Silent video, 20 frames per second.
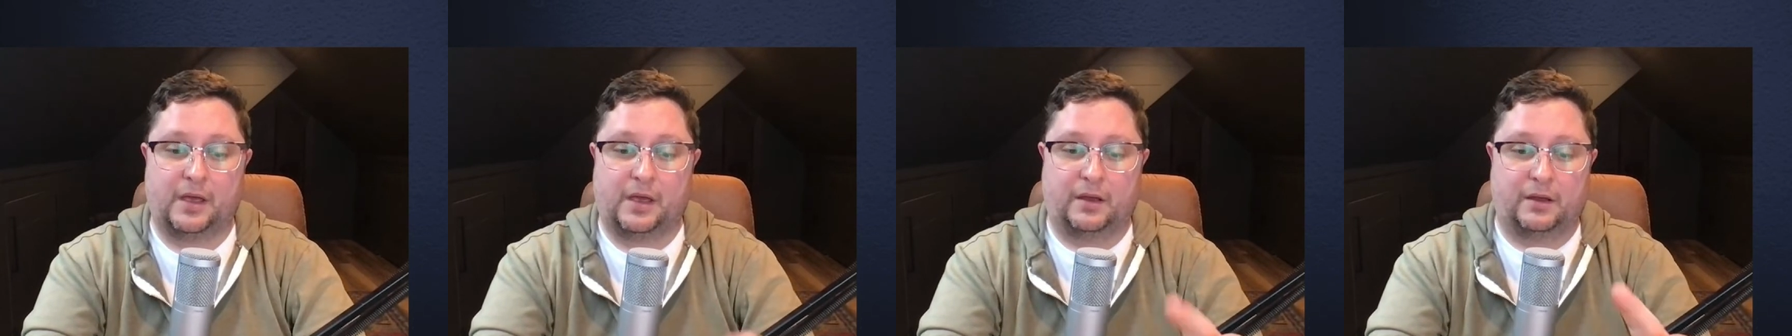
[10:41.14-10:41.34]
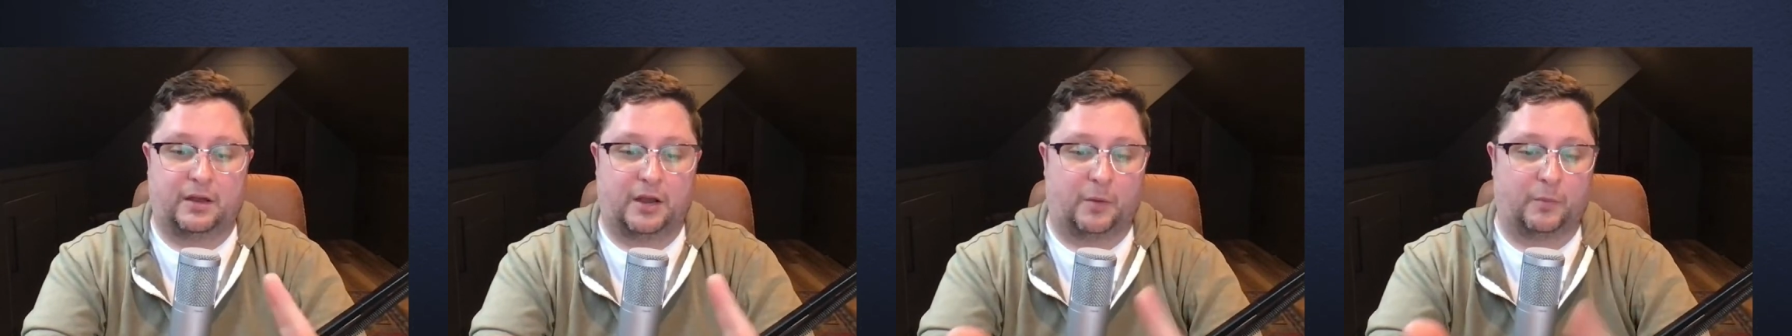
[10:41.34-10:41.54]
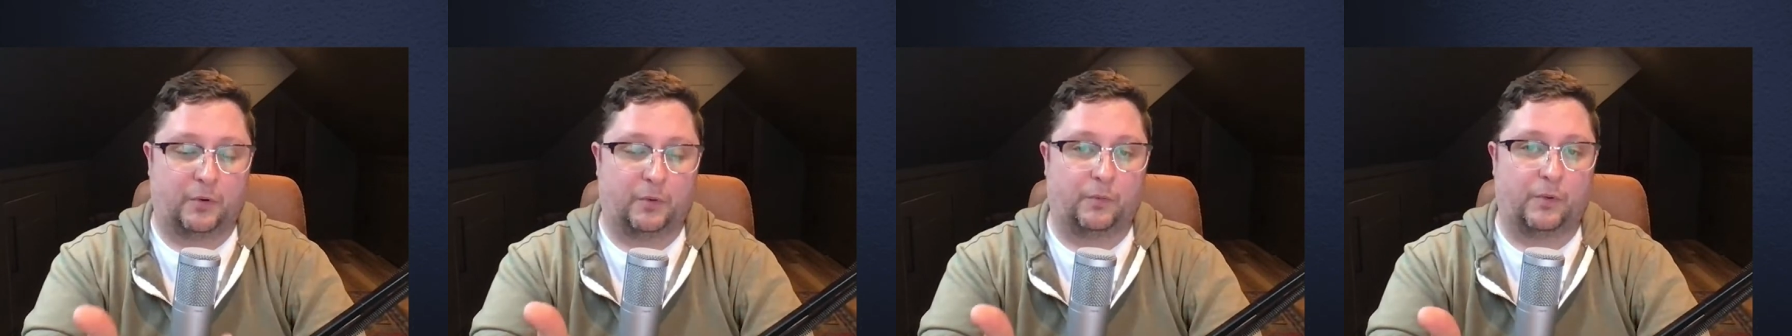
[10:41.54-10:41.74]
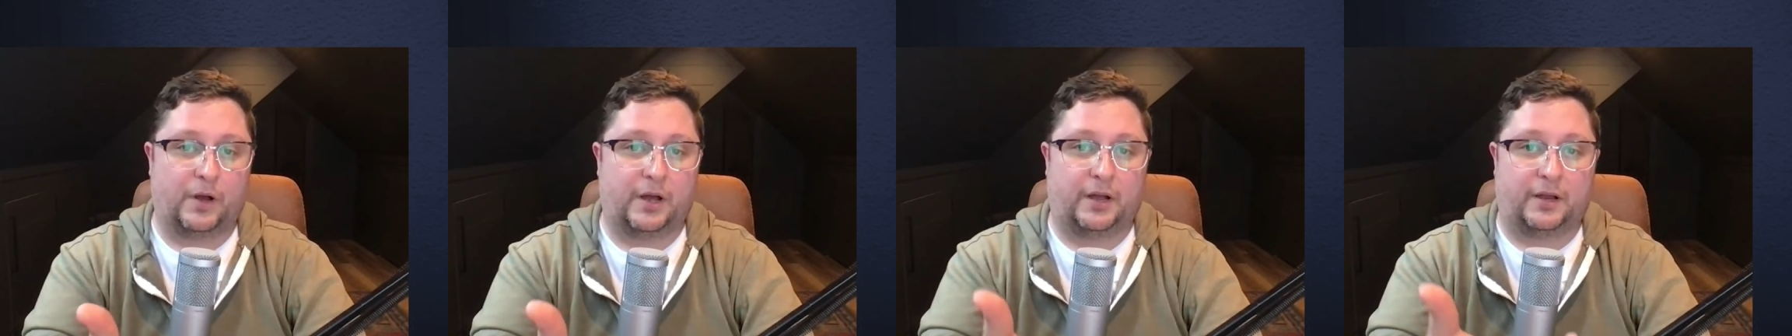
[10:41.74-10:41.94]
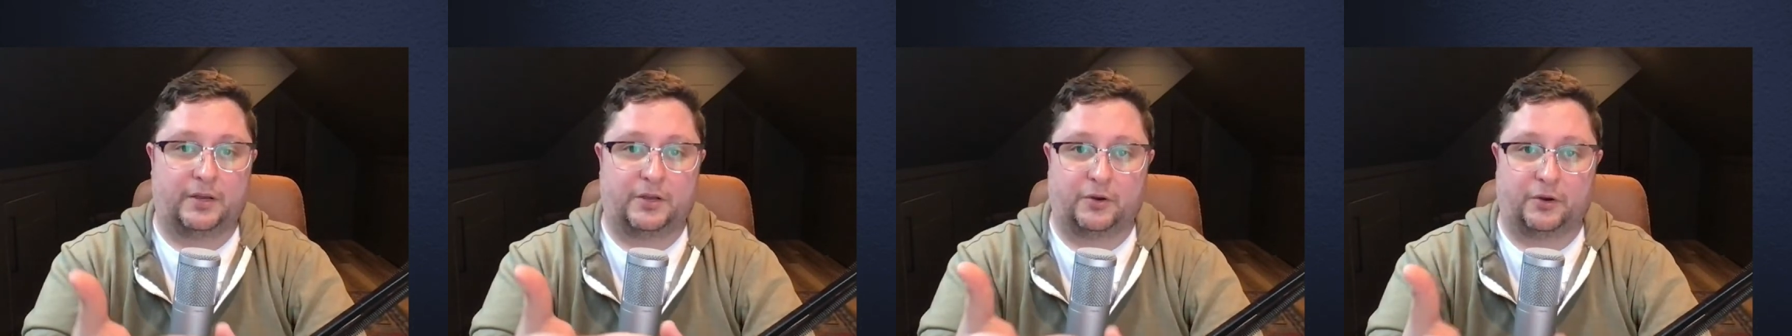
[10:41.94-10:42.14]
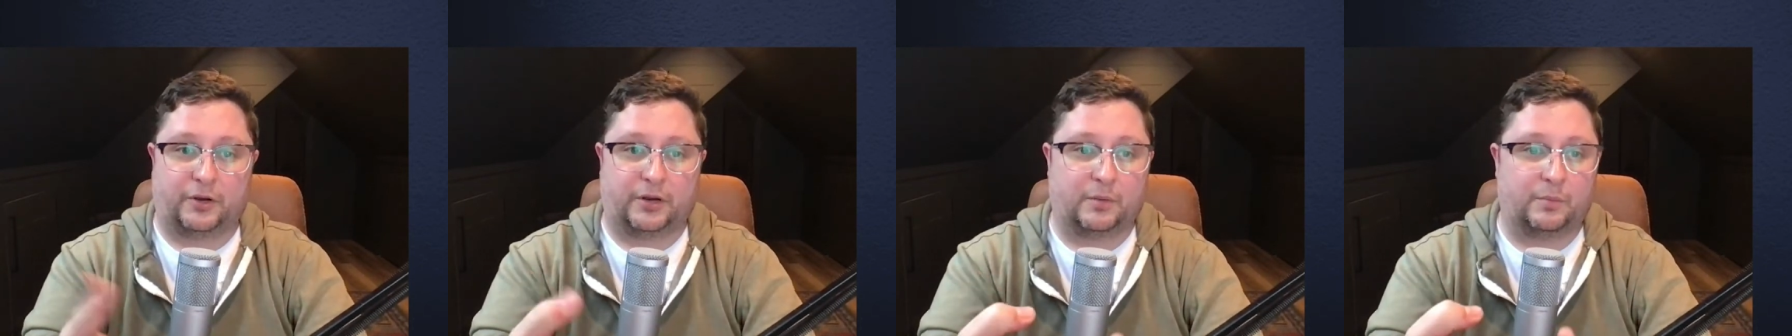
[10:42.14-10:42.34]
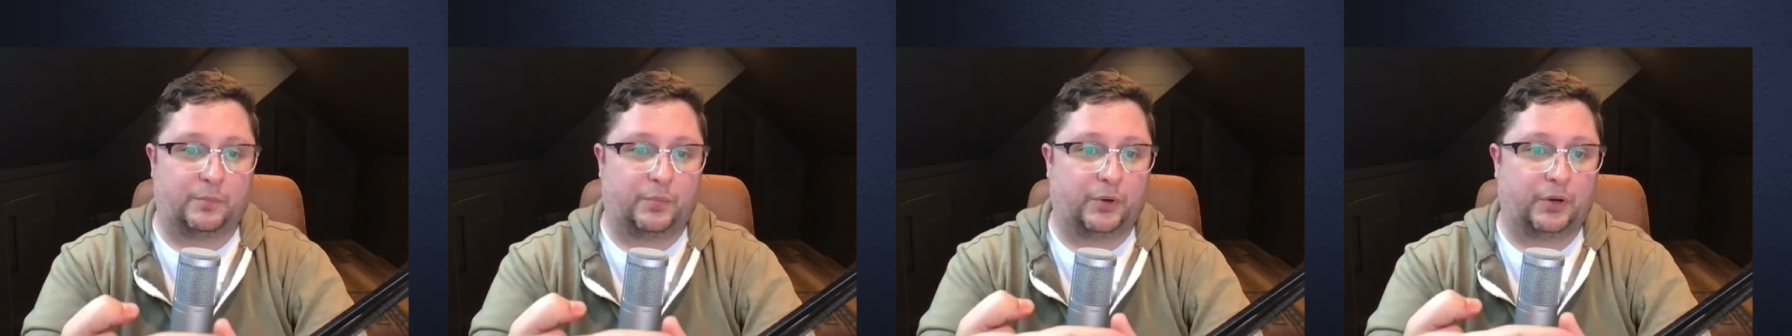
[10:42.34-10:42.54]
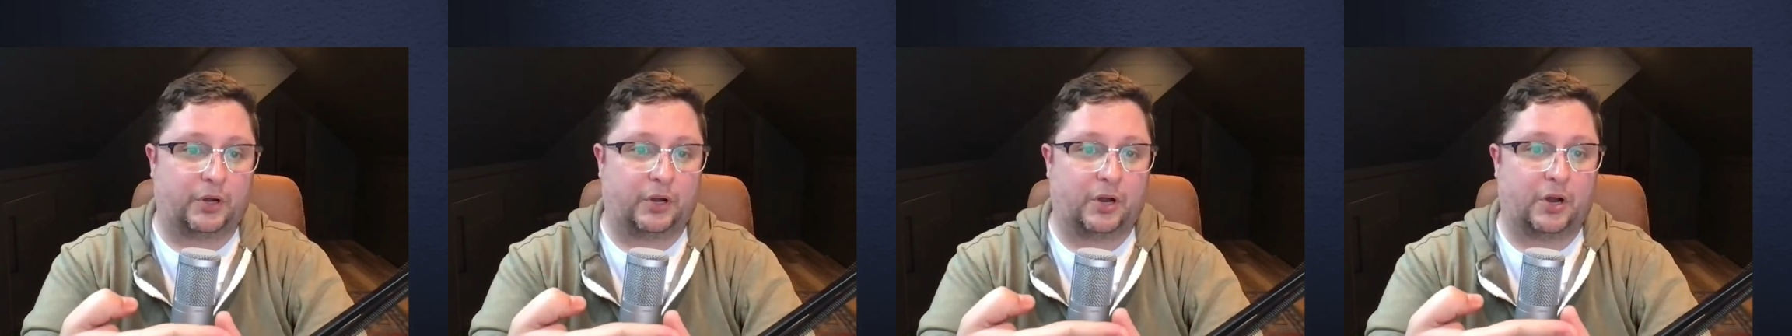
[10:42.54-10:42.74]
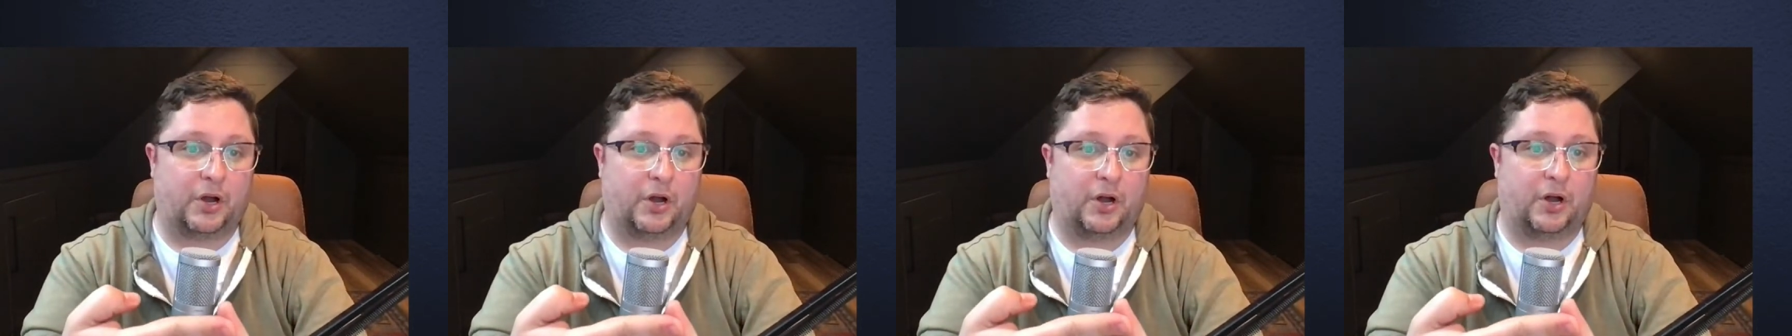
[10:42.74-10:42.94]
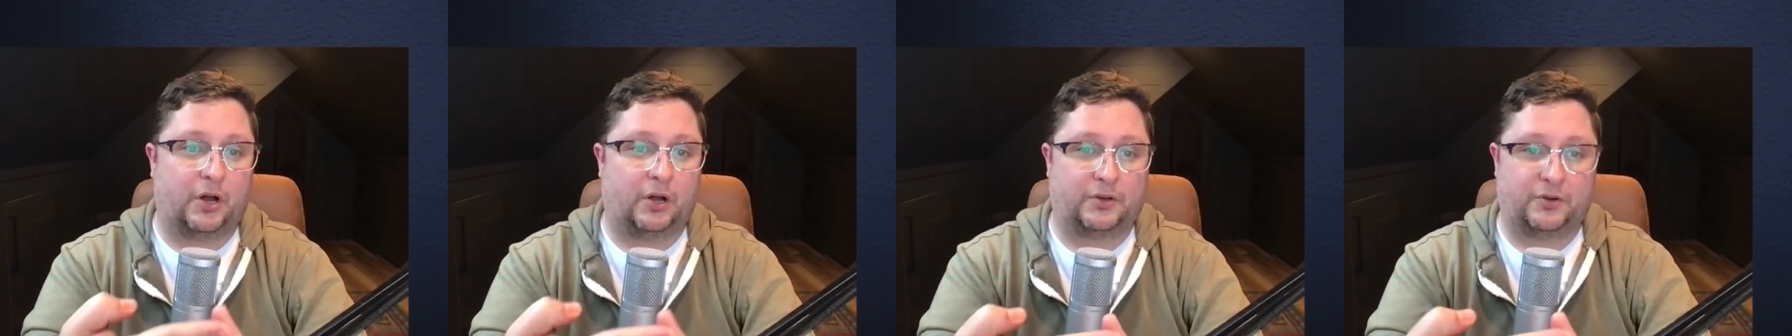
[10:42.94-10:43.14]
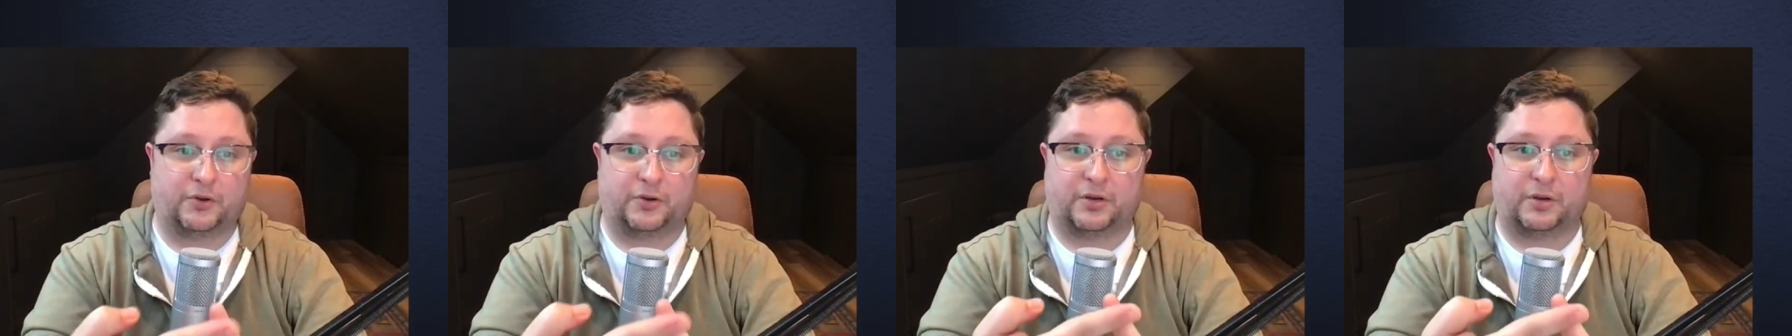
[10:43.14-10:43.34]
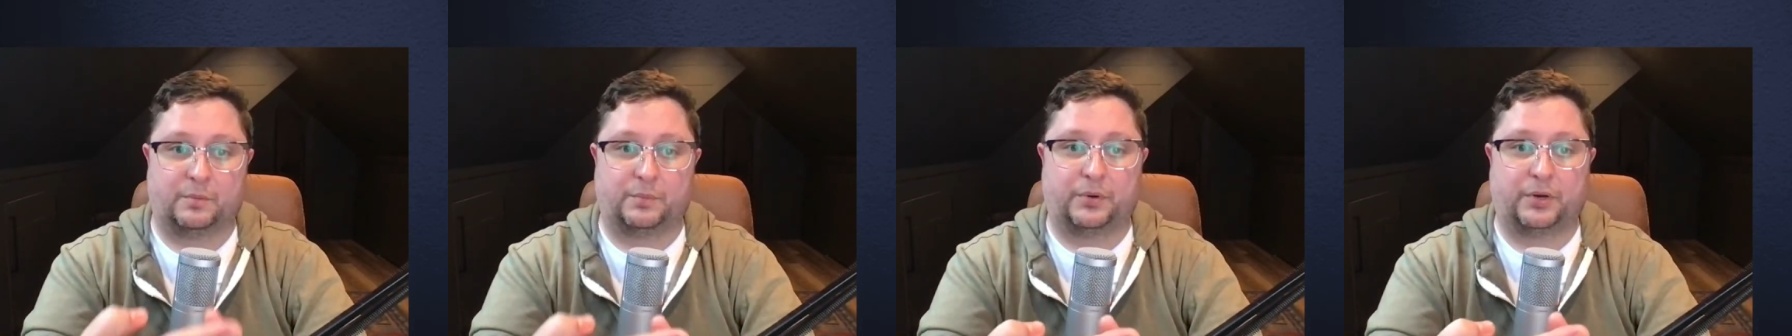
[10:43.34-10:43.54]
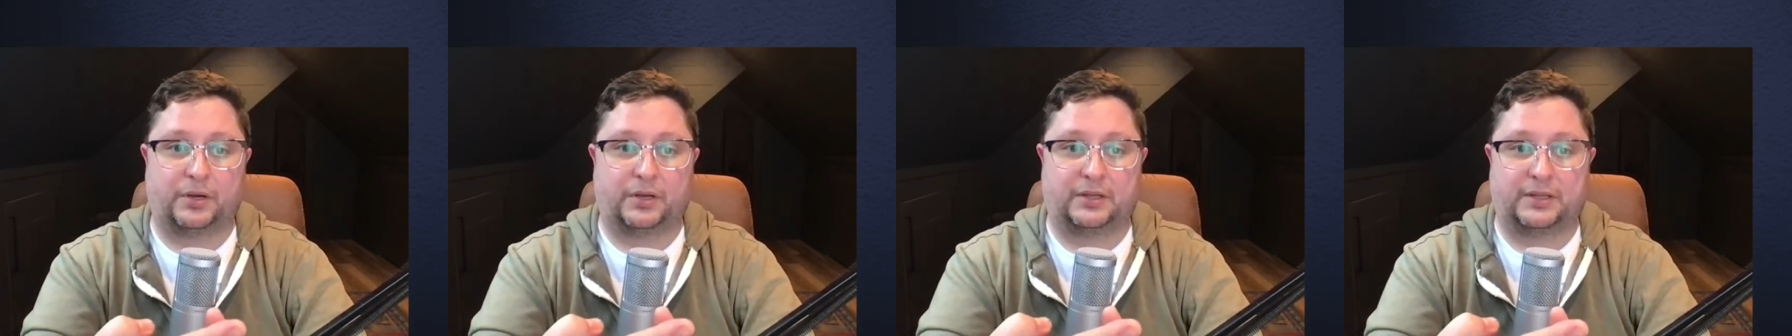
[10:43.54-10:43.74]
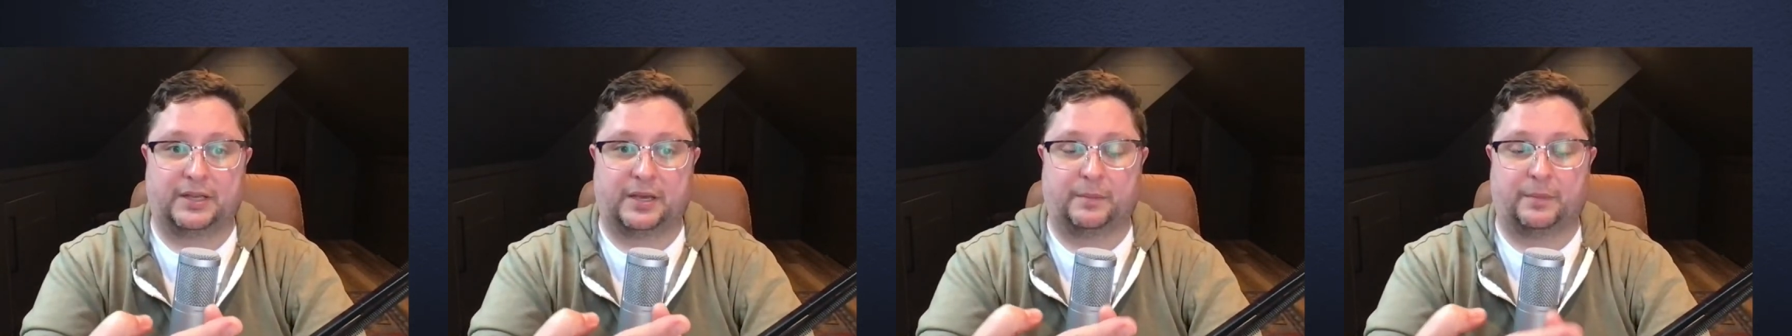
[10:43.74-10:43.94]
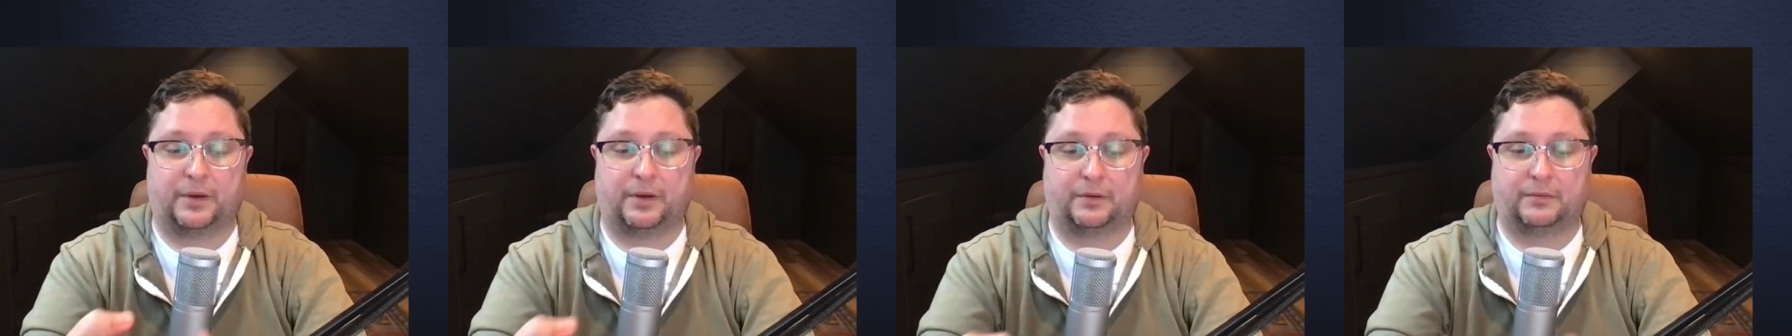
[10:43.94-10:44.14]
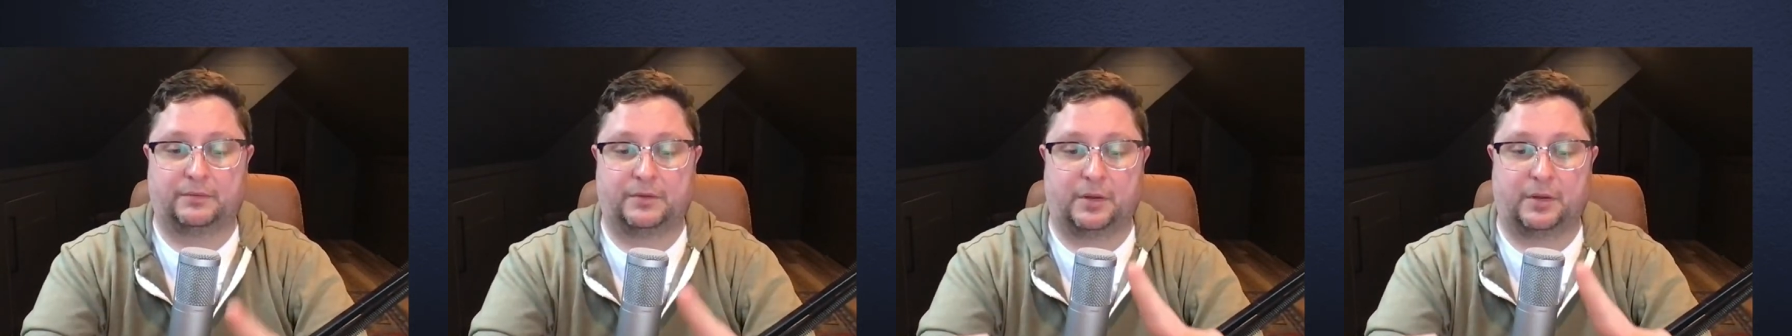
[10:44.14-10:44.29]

Number one, you're going to book a call, you're going to book a demo.